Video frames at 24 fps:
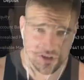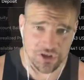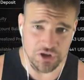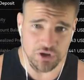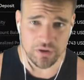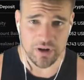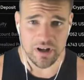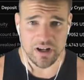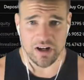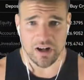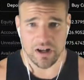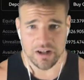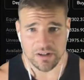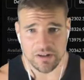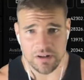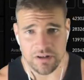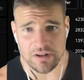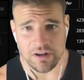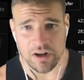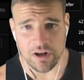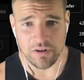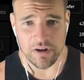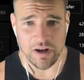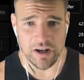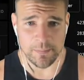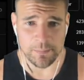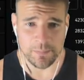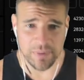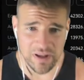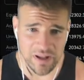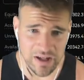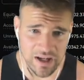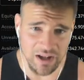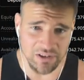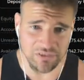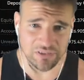to trade on. All right,
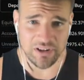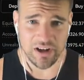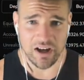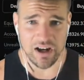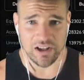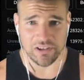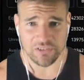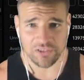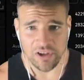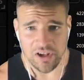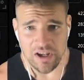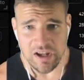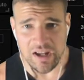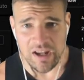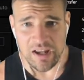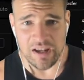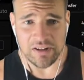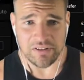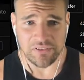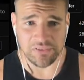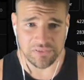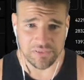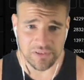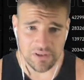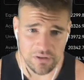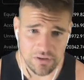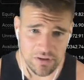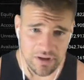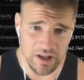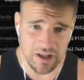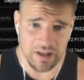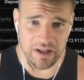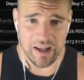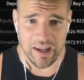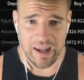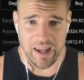BingX, guys, still
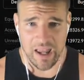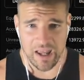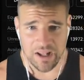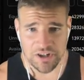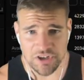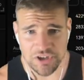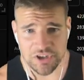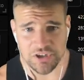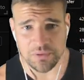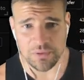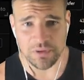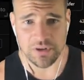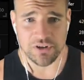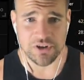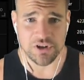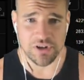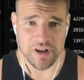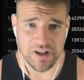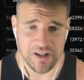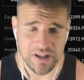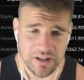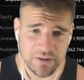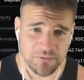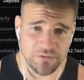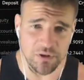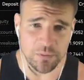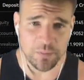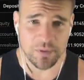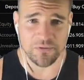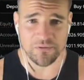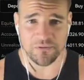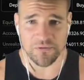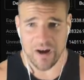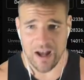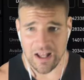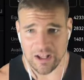in a head short trade. And if you've
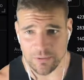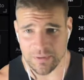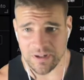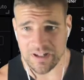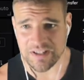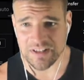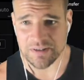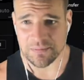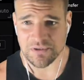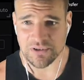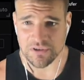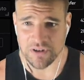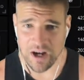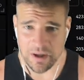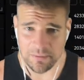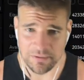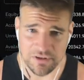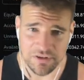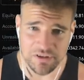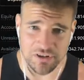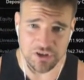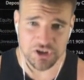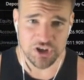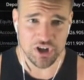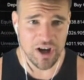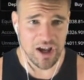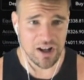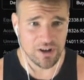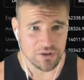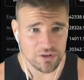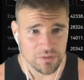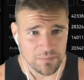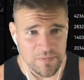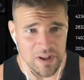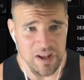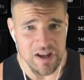been following and subscribing to the
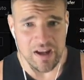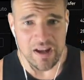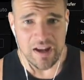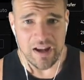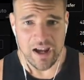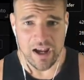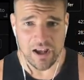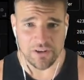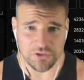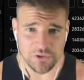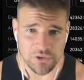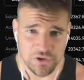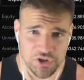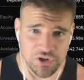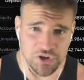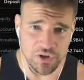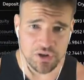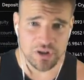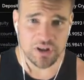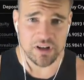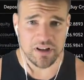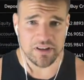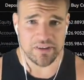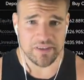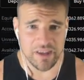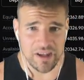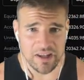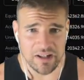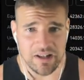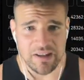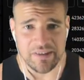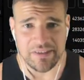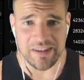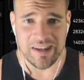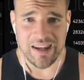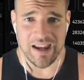channel, as you should,
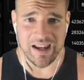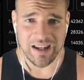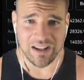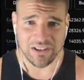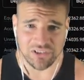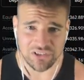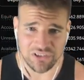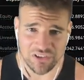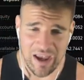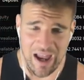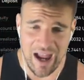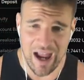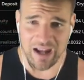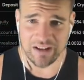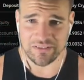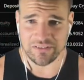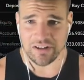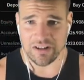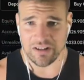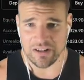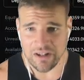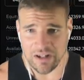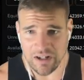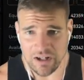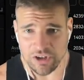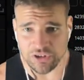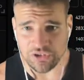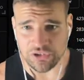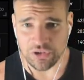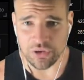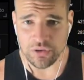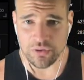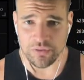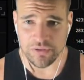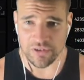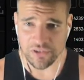then the exact
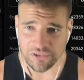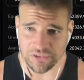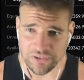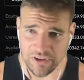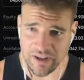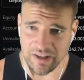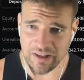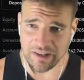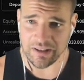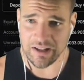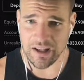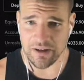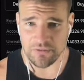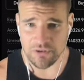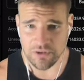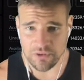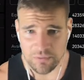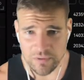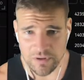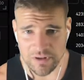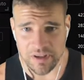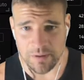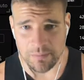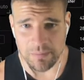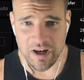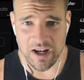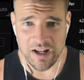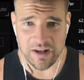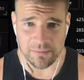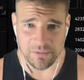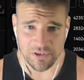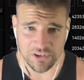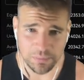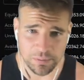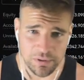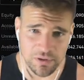to the cent level where the
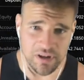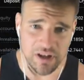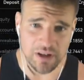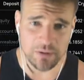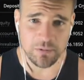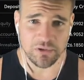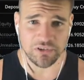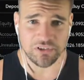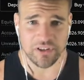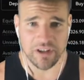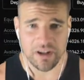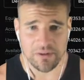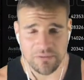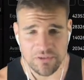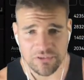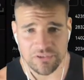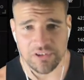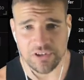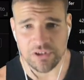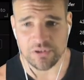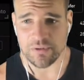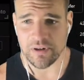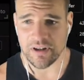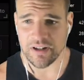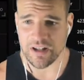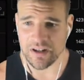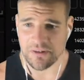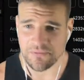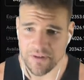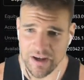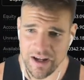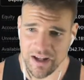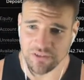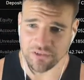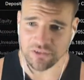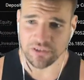bottom was put in was given to you in
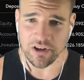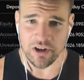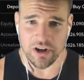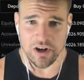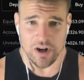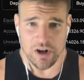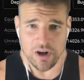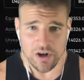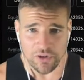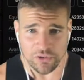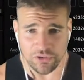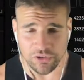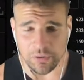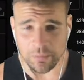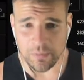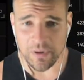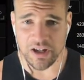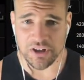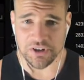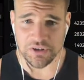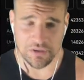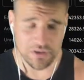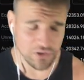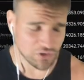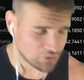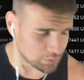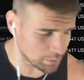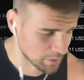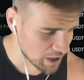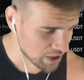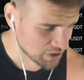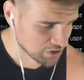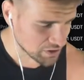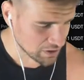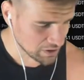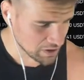advance. So make sure to
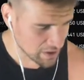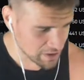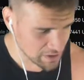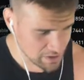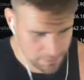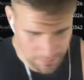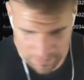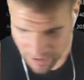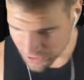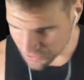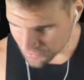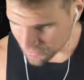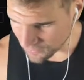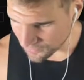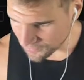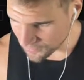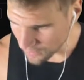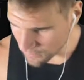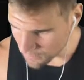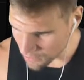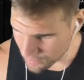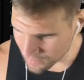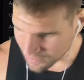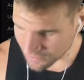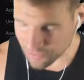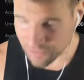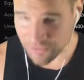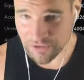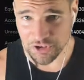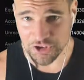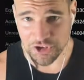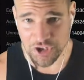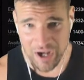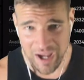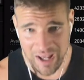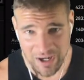smash the likes. Make sure to FOMO into
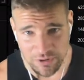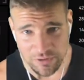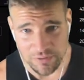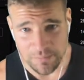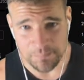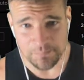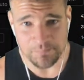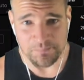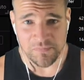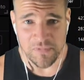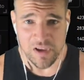the channel.